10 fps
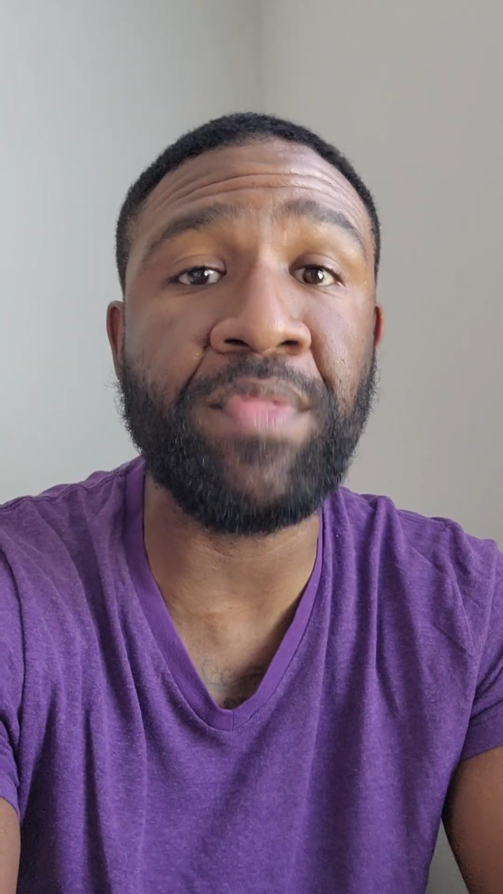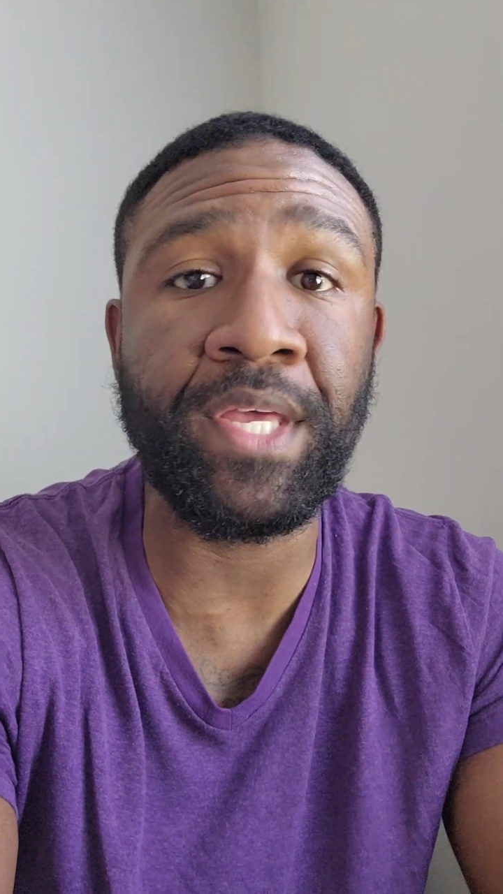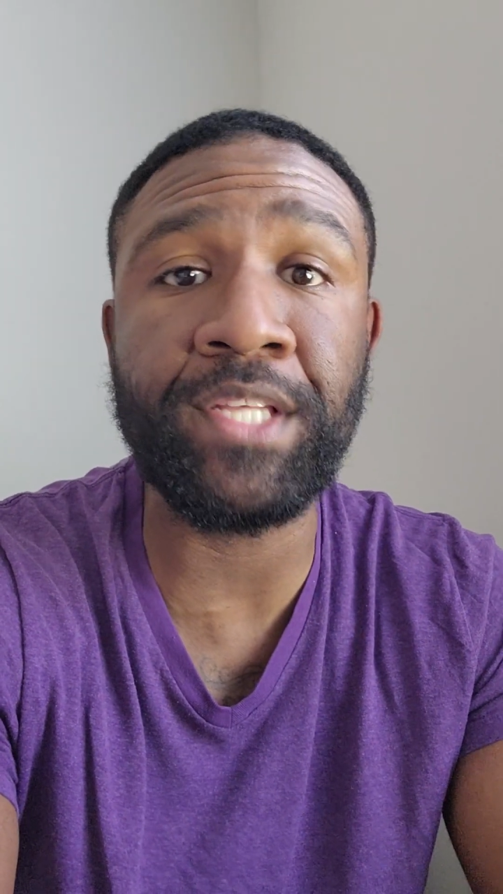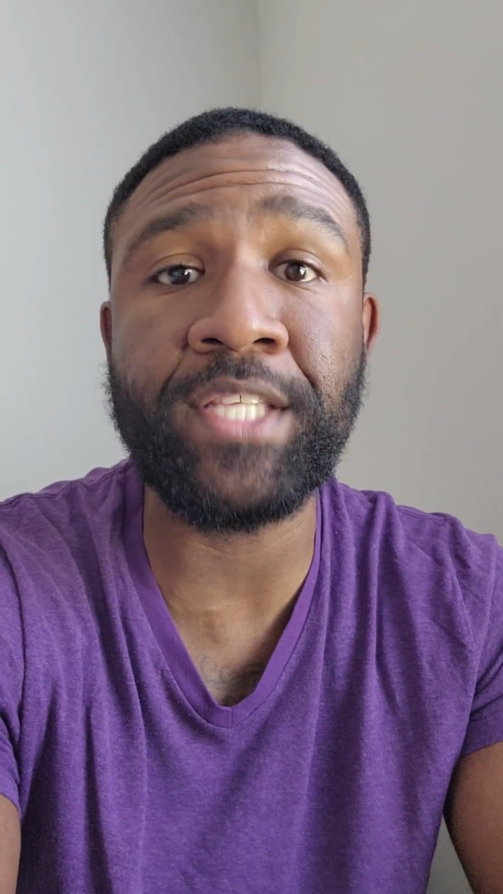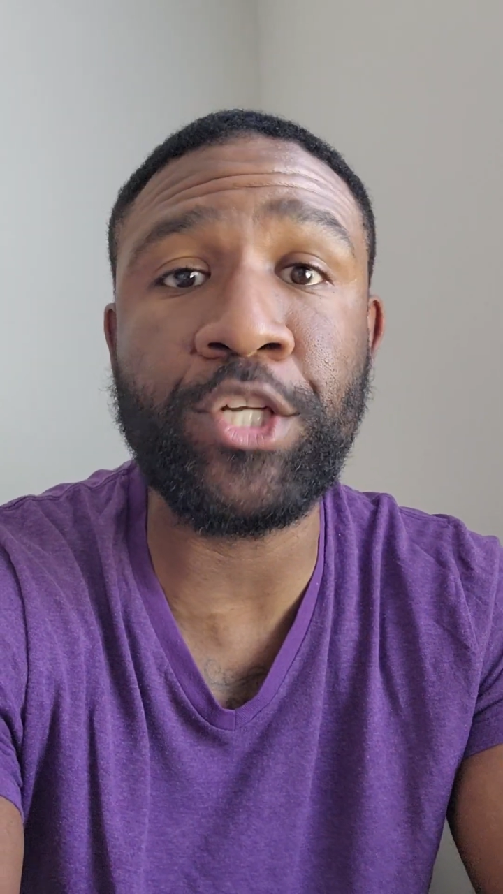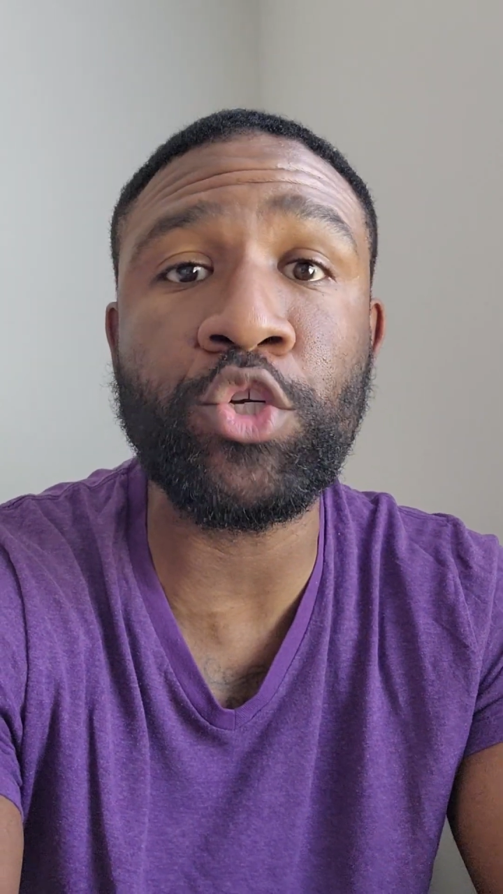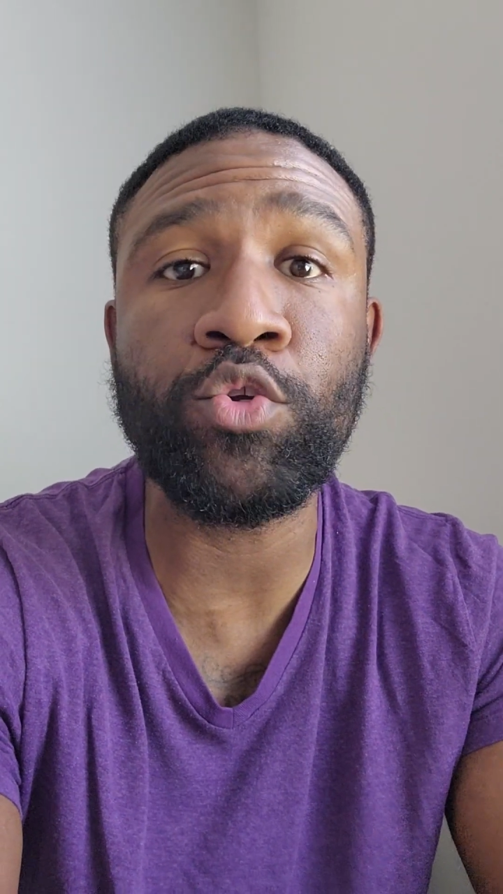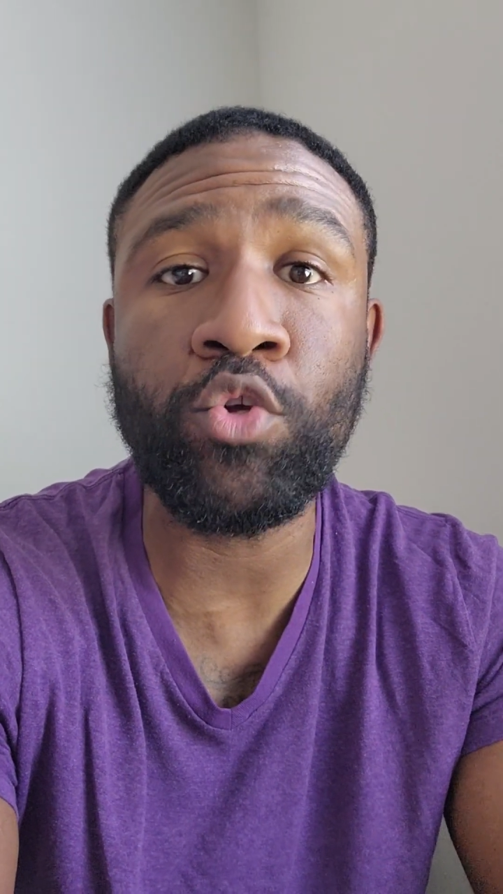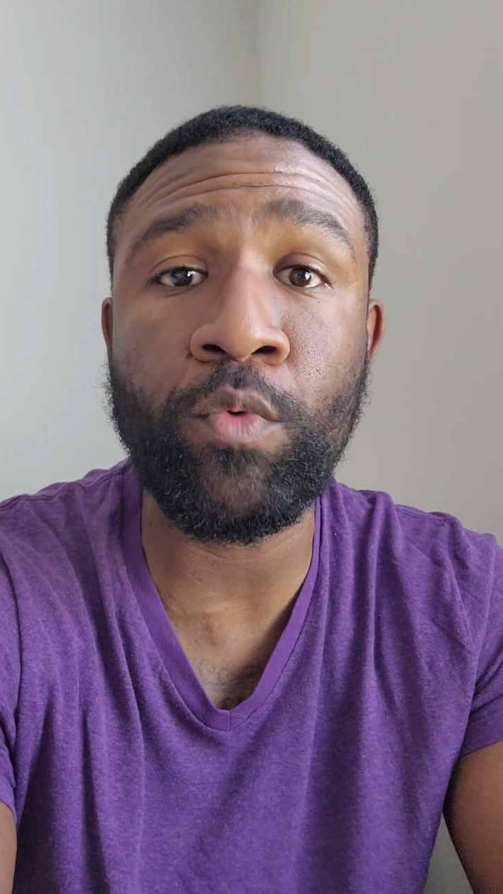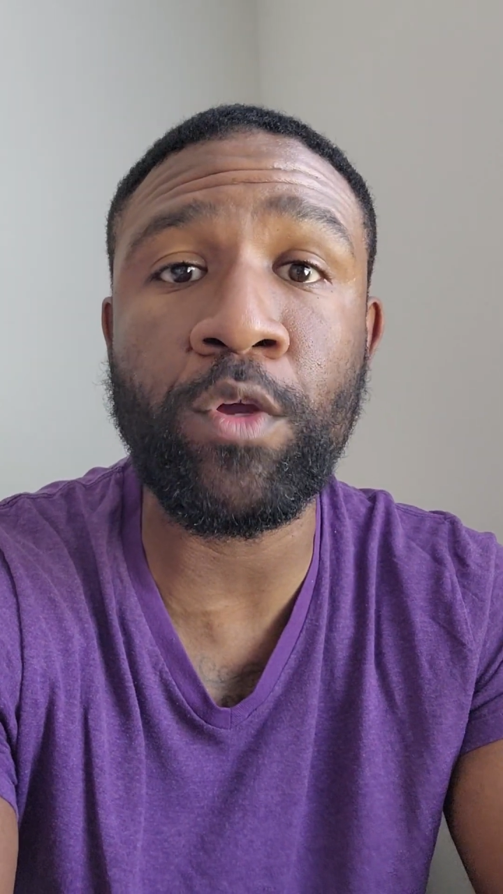things that you're
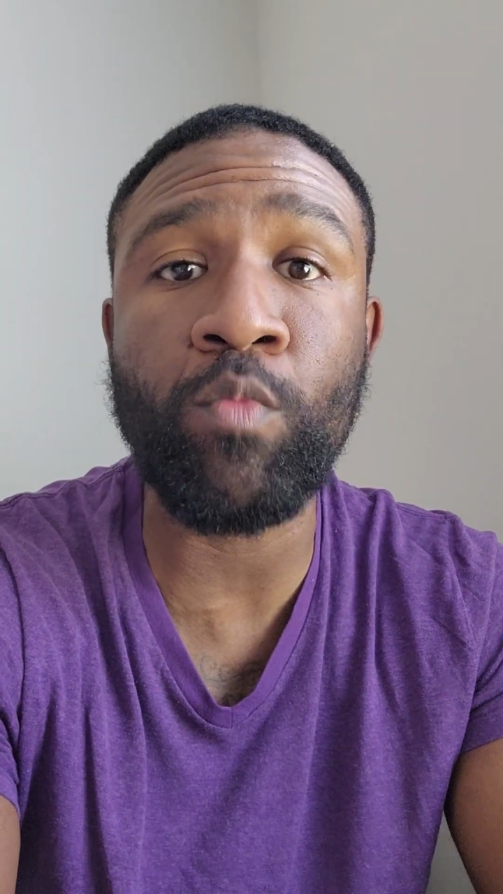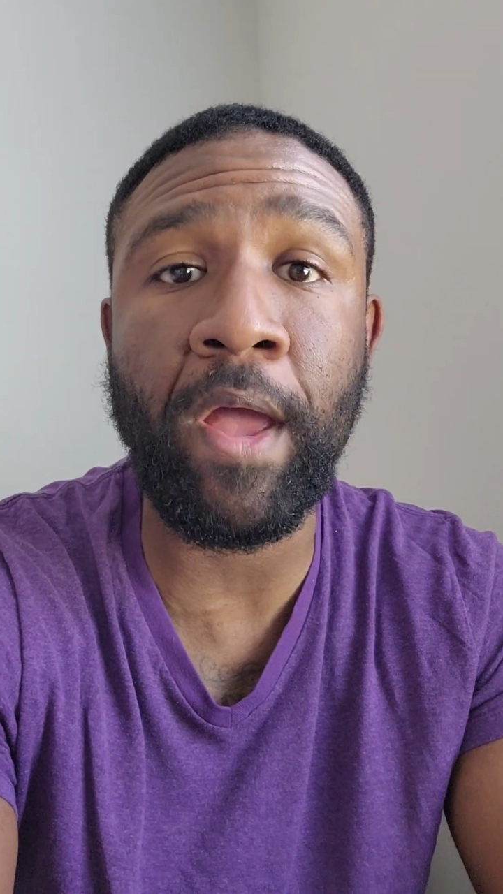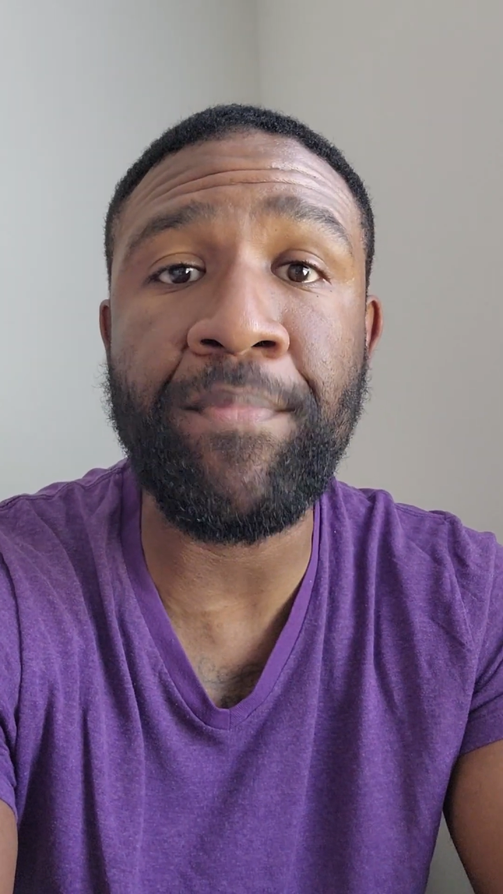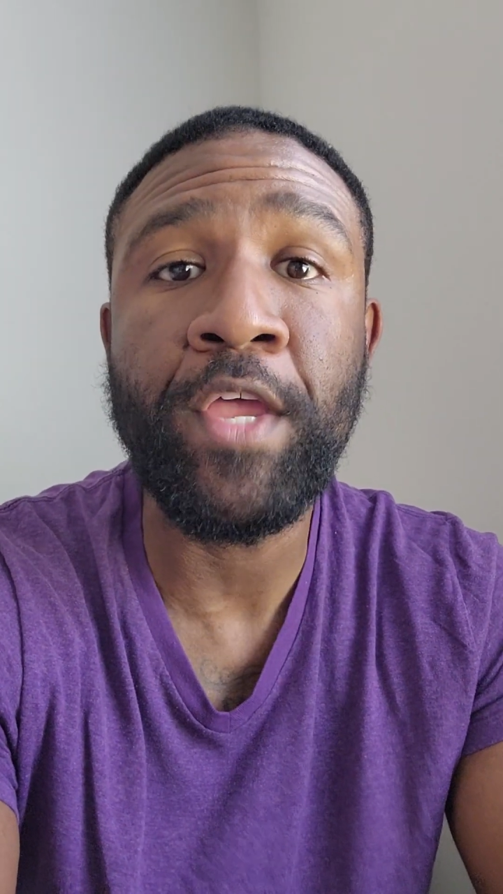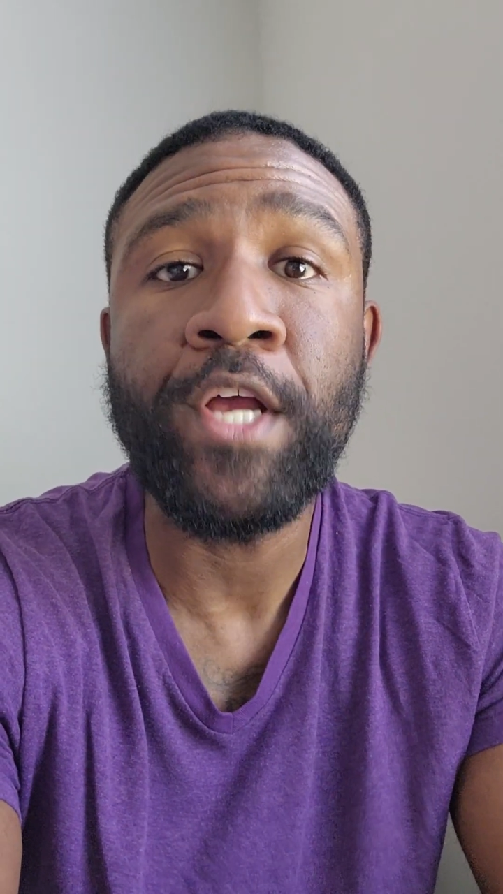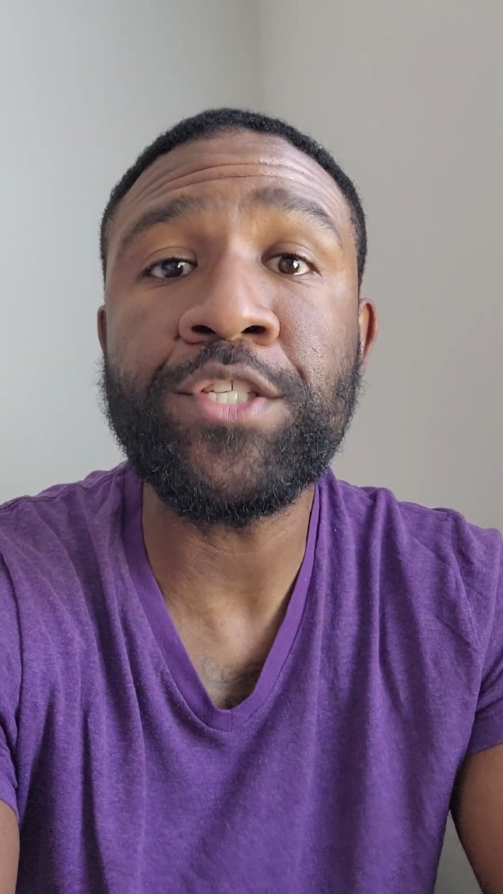doing, right?